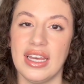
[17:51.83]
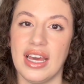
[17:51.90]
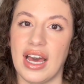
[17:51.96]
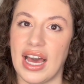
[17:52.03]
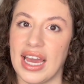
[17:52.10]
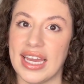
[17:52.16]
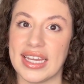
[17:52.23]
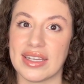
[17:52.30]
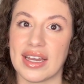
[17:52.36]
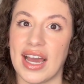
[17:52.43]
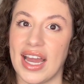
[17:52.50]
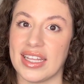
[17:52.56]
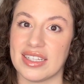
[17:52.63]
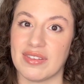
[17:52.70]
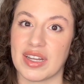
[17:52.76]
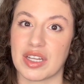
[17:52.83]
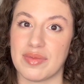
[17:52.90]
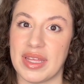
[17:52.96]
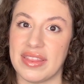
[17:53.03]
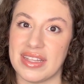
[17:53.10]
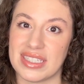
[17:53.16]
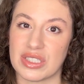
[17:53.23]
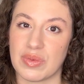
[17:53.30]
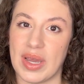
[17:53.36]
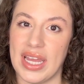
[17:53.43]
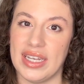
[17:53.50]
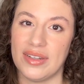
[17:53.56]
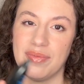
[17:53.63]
I highly recommend this one.